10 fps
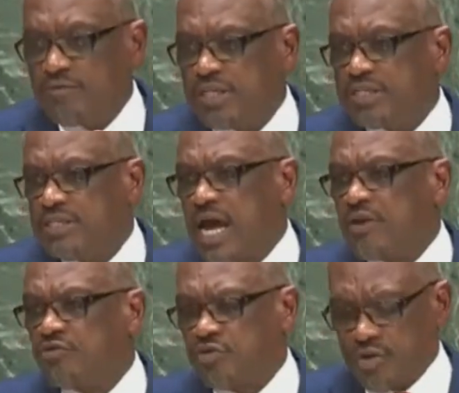this
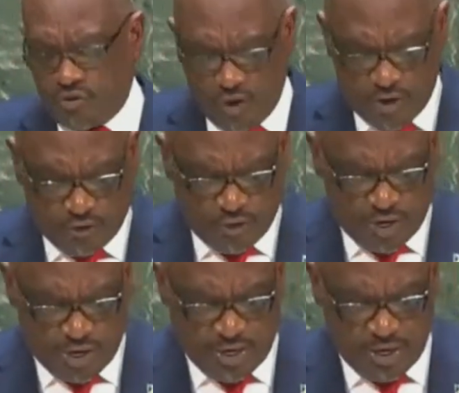natural
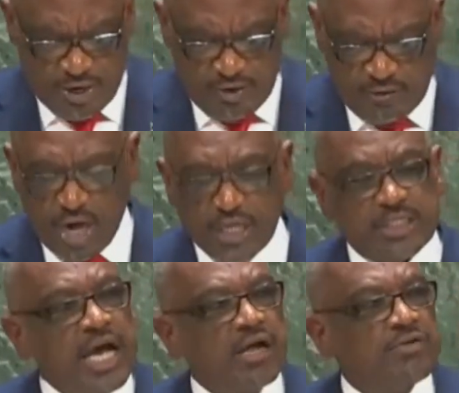treasury for
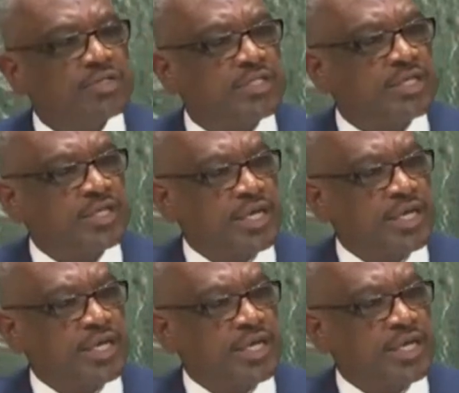ourselves